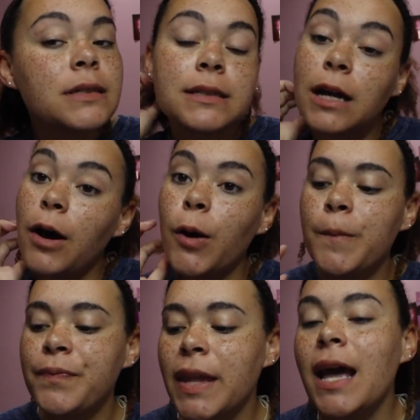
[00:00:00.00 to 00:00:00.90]

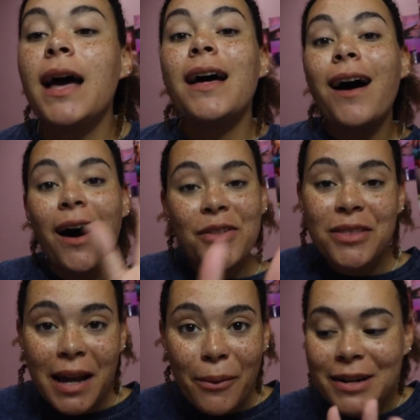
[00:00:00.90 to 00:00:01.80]
So other
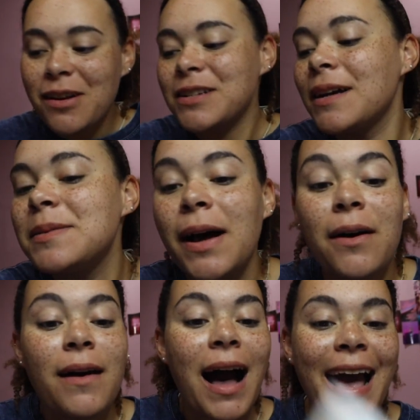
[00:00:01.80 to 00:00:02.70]
thing I want to talk to you guys
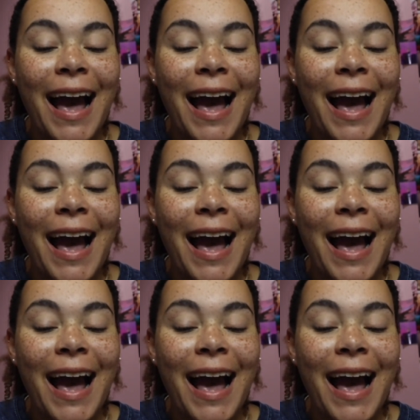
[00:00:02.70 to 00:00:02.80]
about,